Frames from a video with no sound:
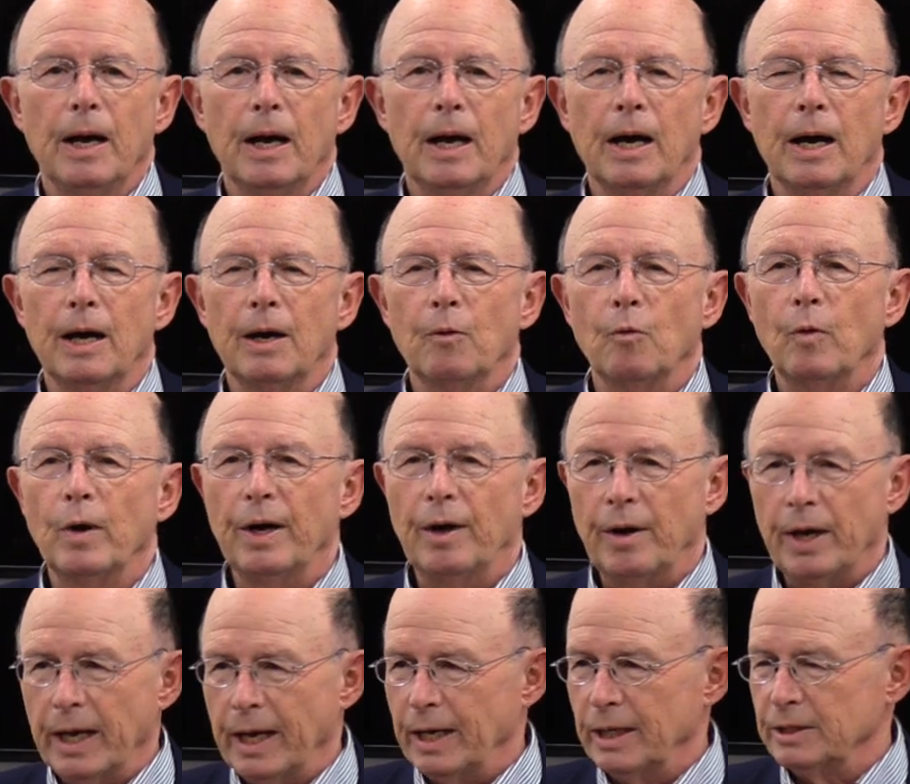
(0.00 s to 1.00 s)
uh,
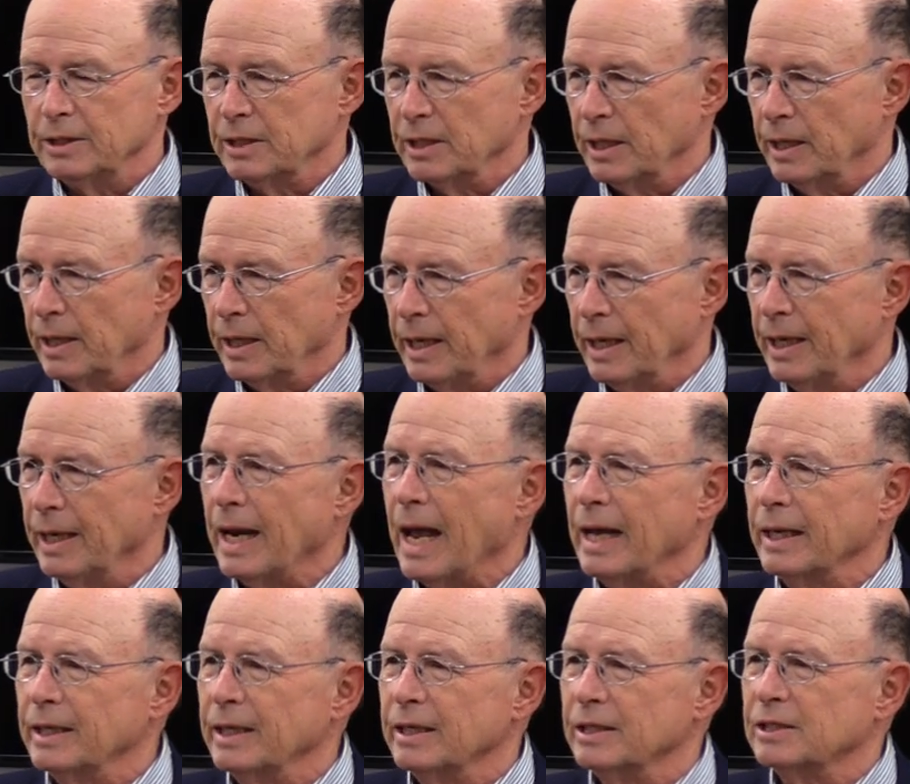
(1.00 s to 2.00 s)
whereas in
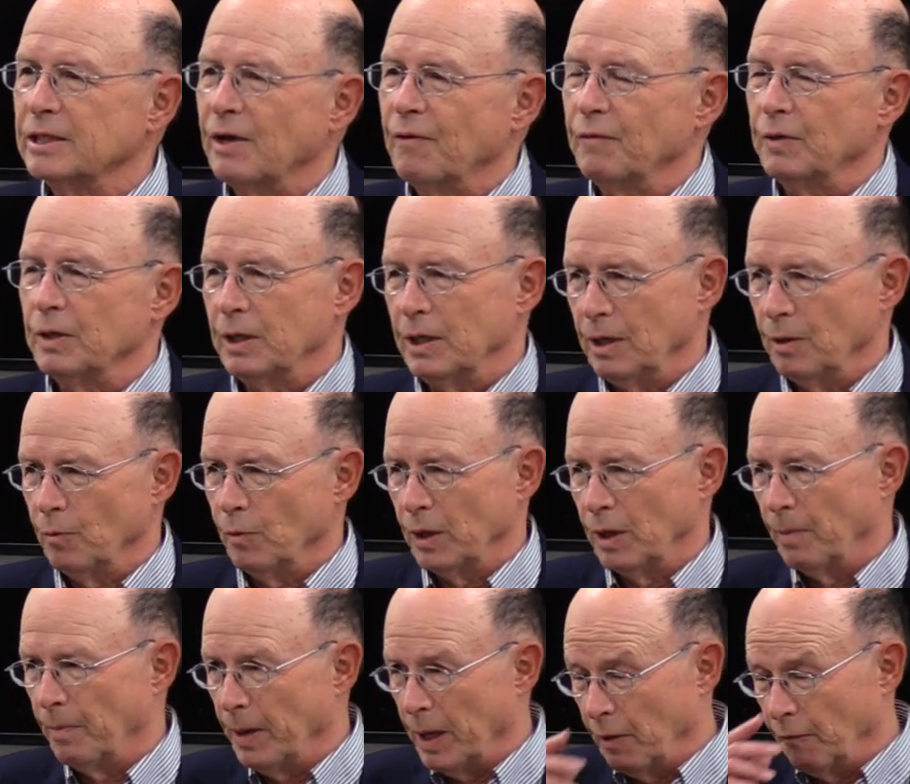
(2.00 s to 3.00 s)
1917,
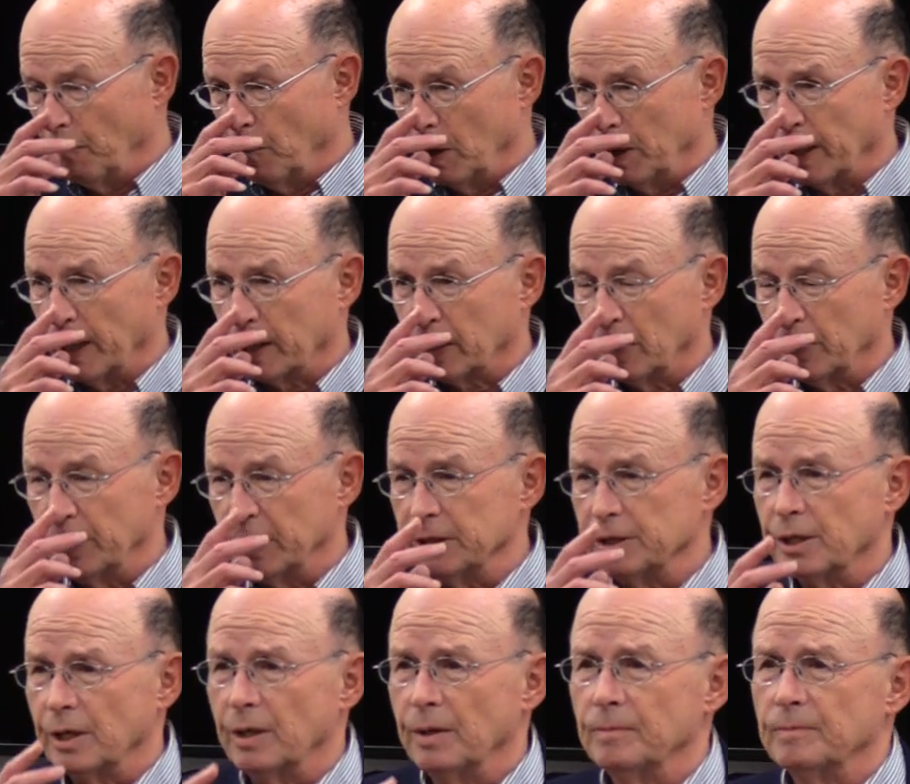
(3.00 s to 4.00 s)
when the Balfour
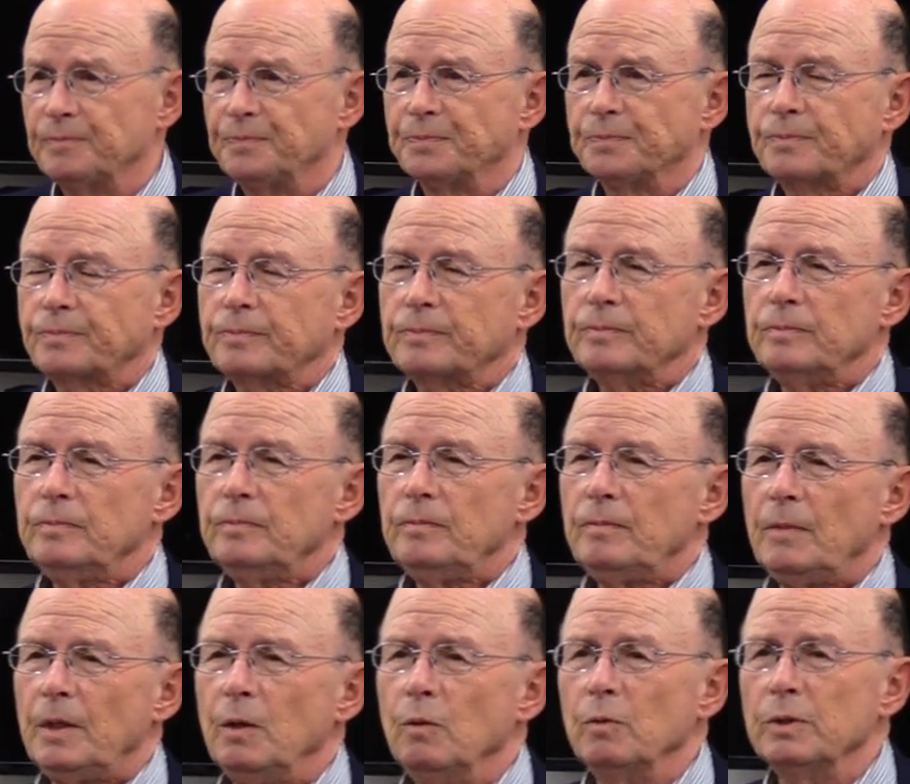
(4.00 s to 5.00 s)
Declaration
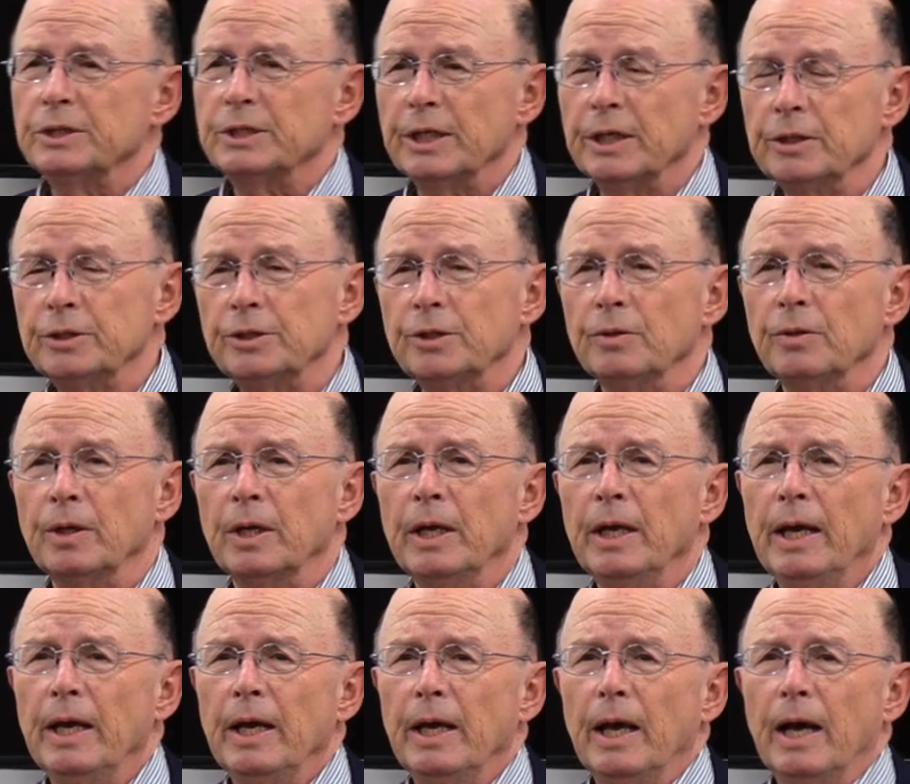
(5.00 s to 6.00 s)
was issued,
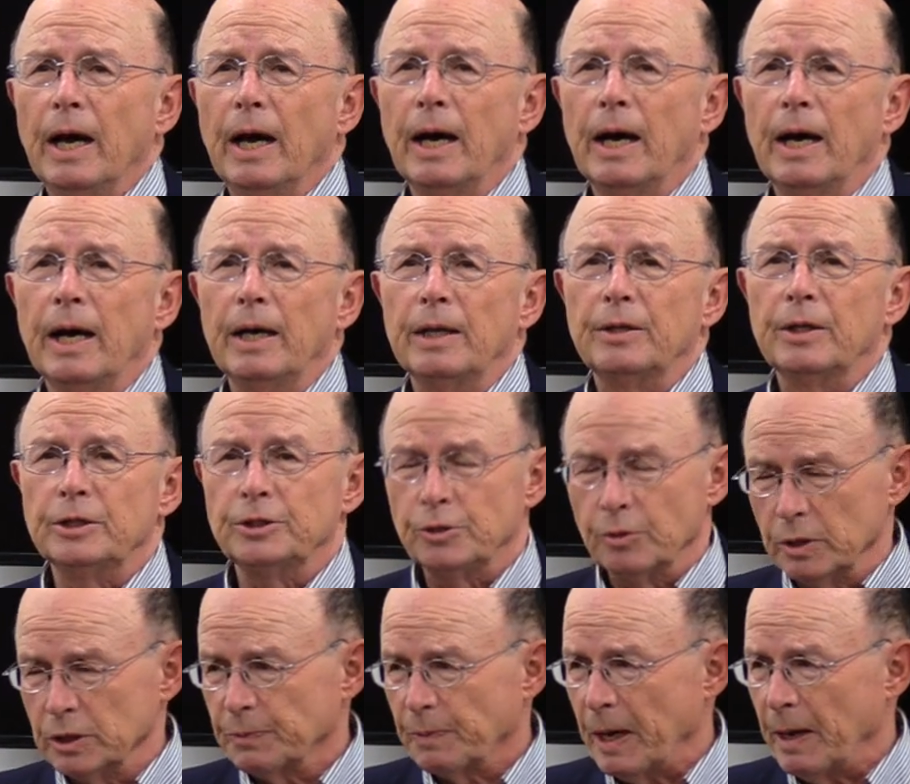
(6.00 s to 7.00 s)
uh, the
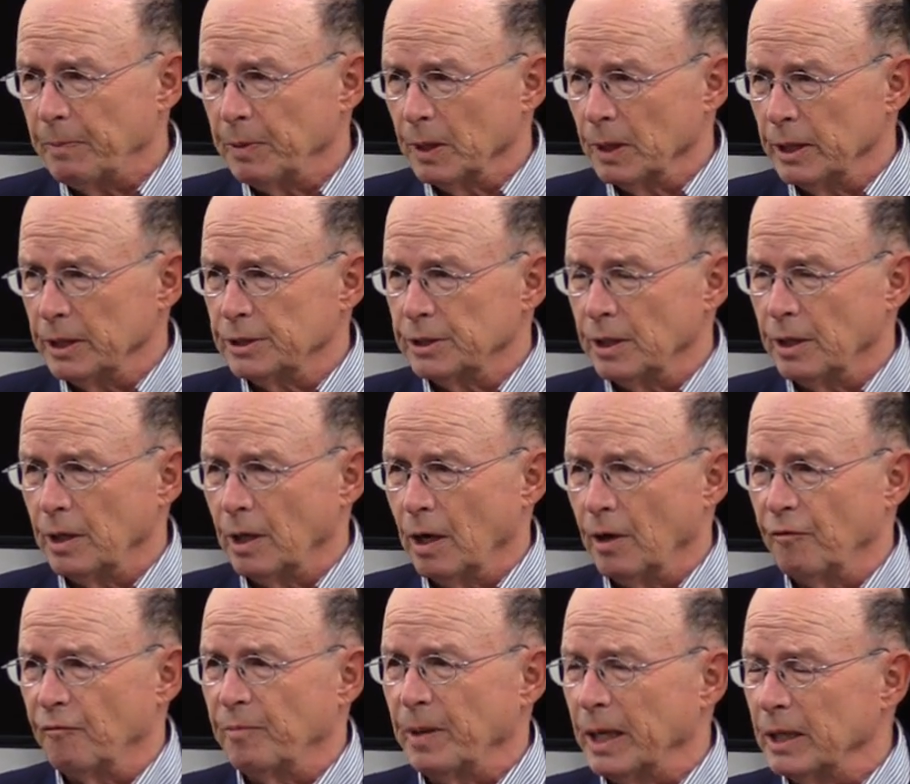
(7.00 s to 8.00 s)
Jewish population
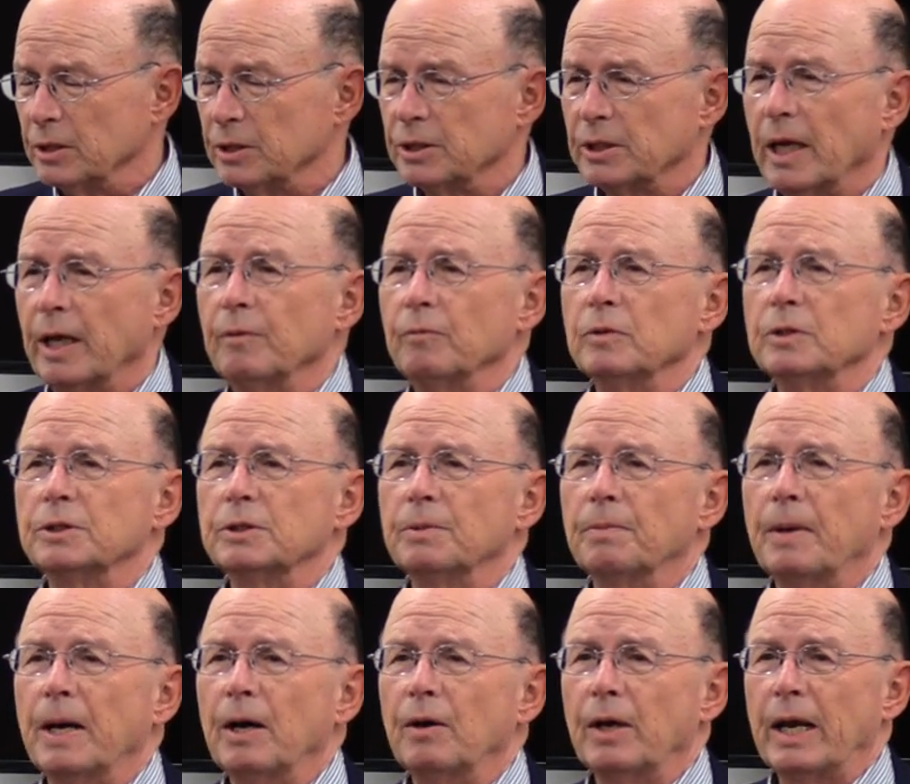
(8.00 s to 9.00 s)
of Palestine was
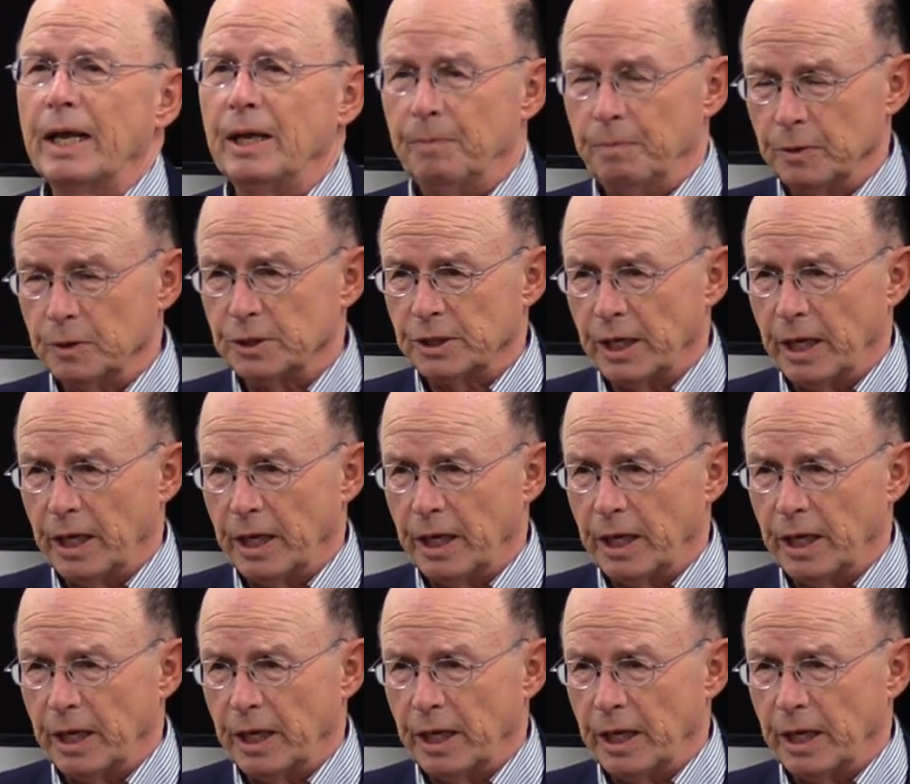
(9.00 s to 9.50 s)
about 8%.